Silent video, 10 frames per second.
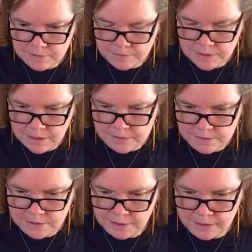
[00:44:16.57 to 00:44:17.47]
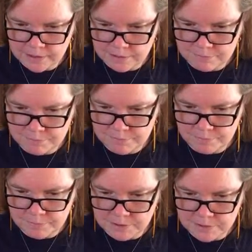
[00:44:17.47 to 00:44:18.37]
Okay, I just got like a
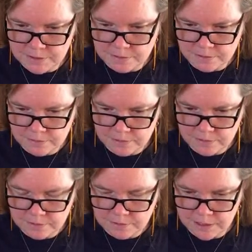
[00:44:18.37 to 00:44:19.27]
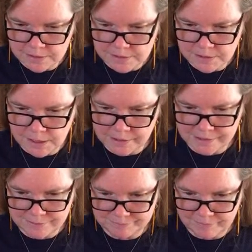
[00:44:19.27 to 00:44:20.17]
billion. Yeah, I just got like
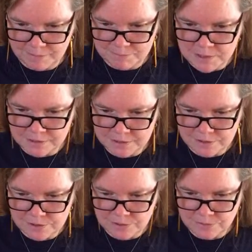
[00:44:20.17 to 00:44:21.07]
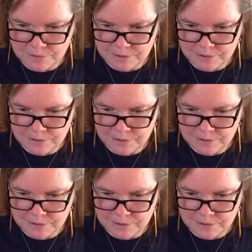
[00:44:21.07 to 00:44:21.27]
a million new.